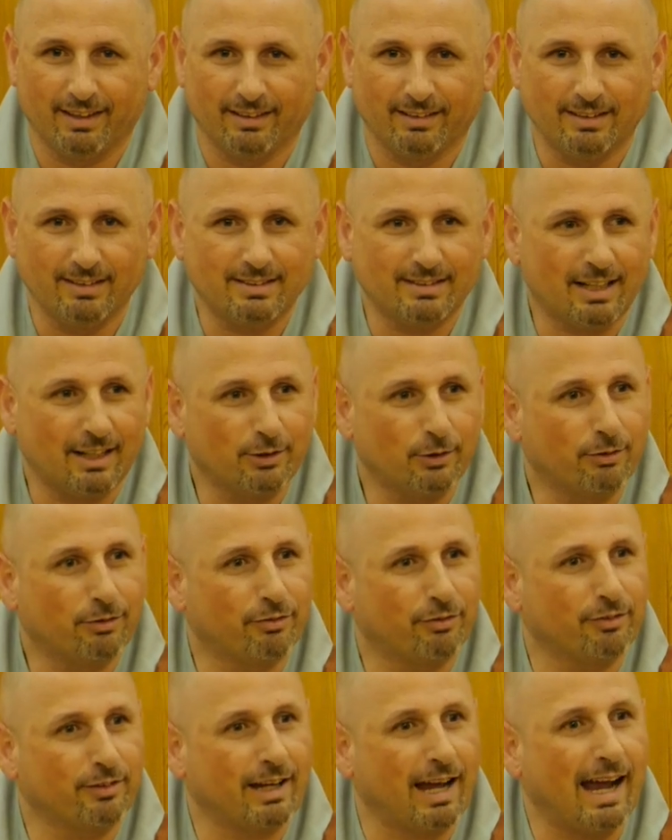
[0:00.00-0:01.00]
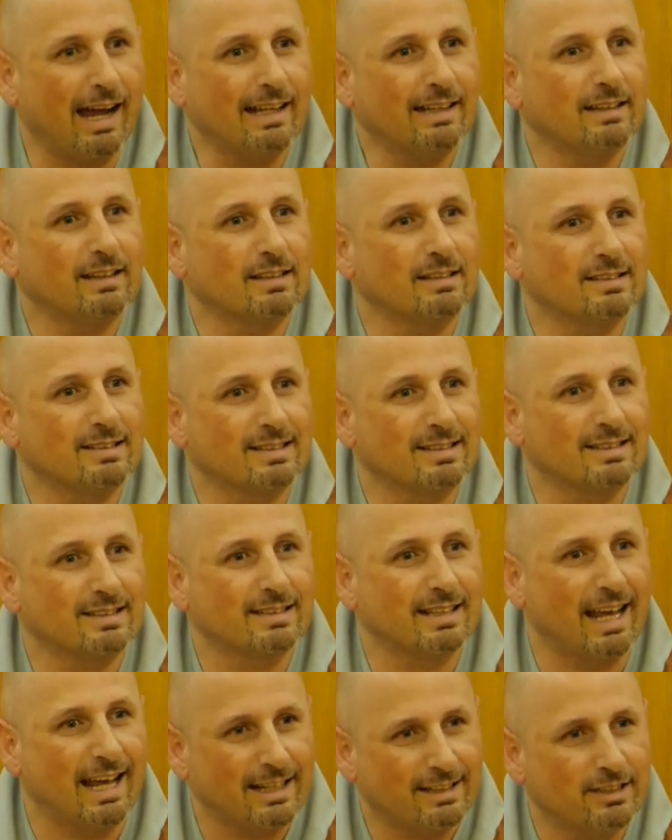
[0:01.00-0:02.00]
This kind of
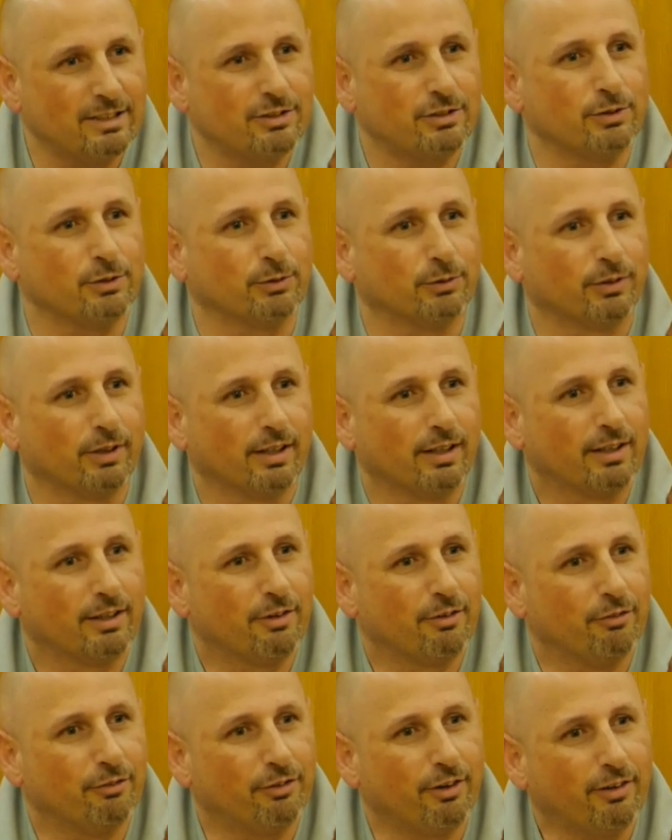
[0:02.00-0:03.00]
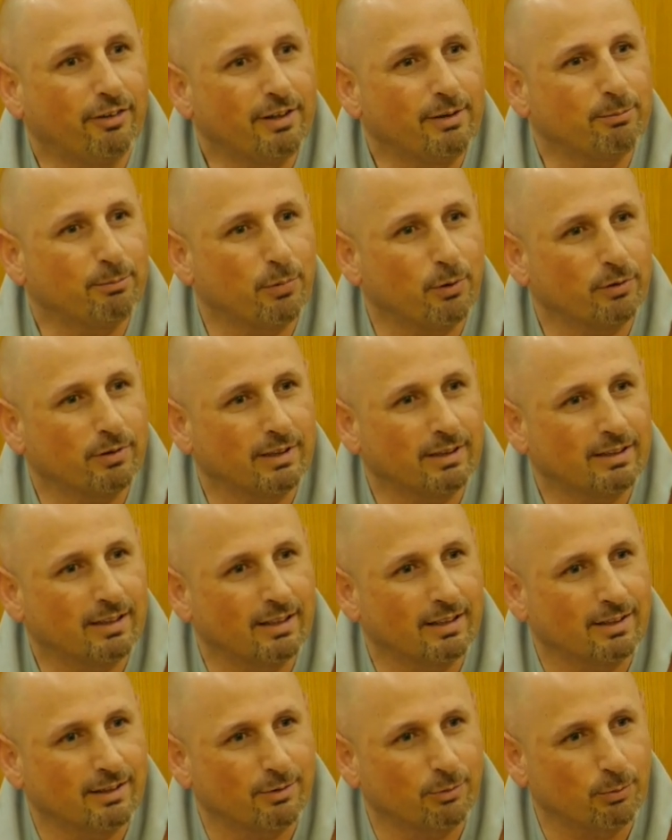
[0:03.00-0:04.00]
kindness attitude very important
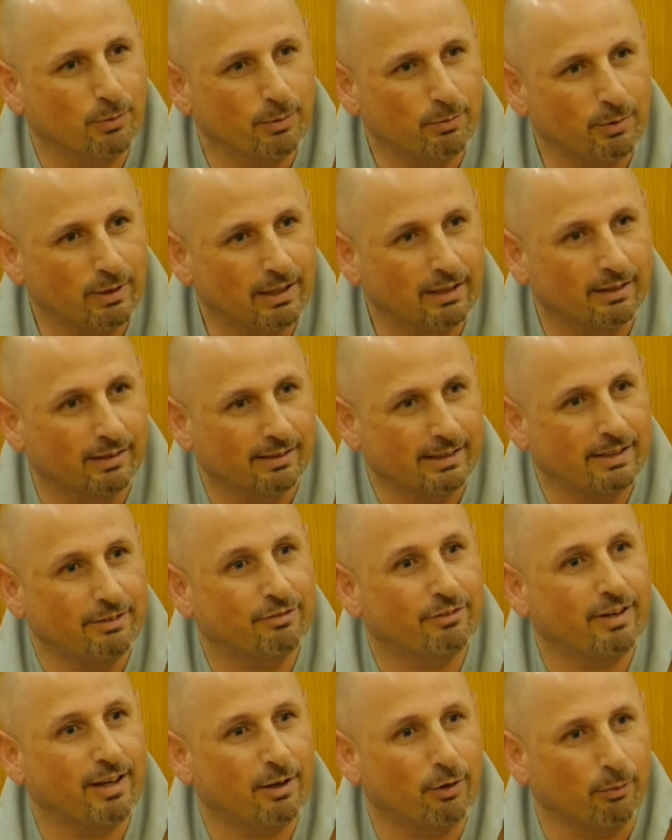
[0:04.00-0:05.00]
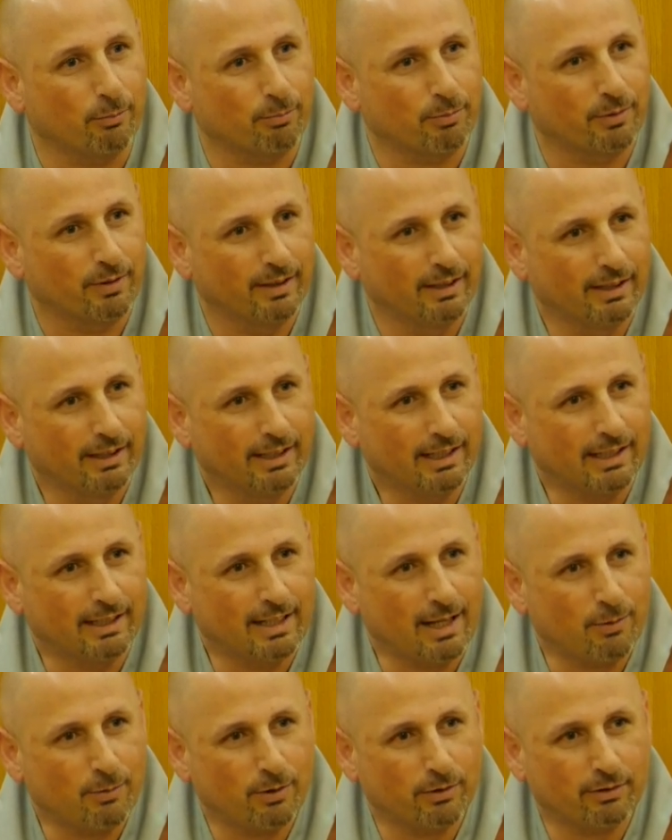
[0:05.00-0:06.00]
that we will develop
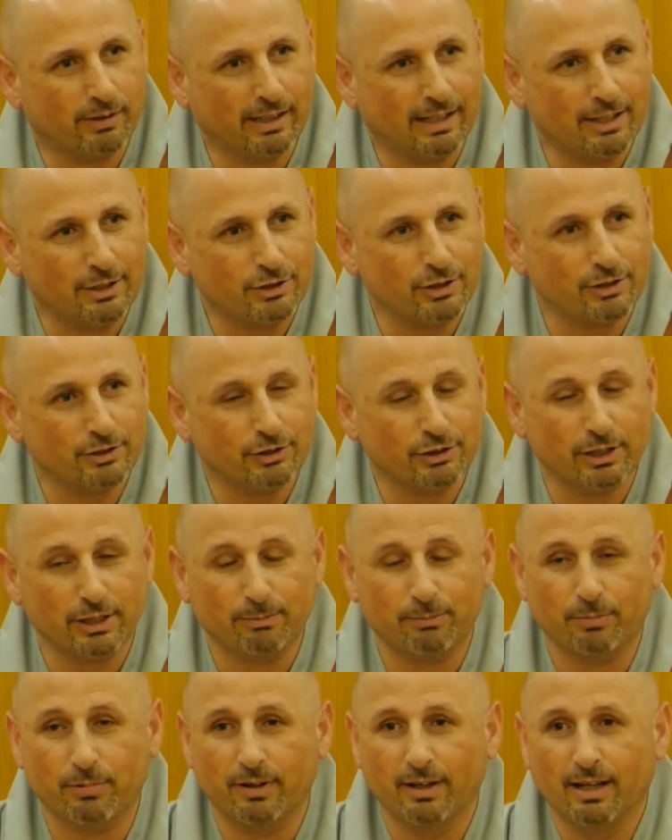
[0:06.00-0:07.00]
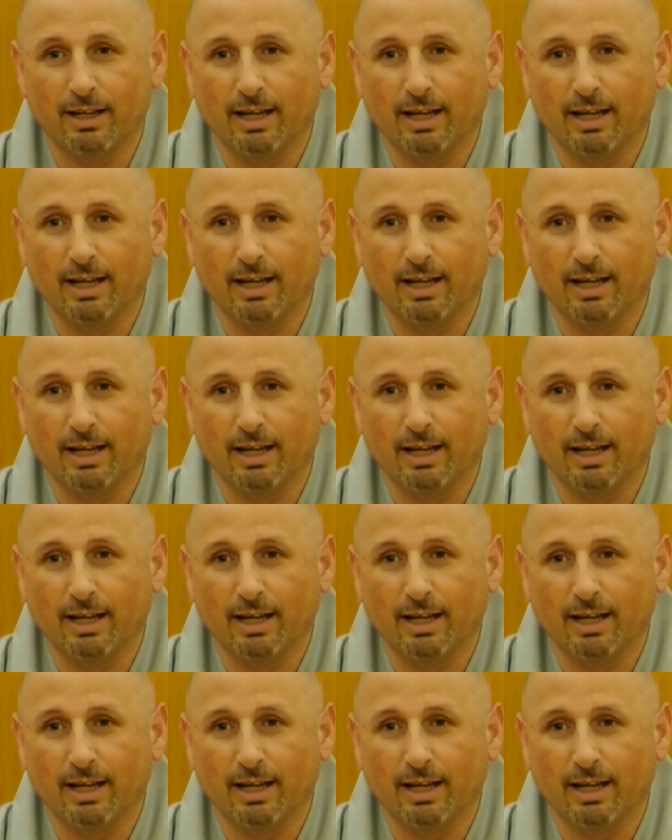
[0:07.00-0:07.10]
in our relationship.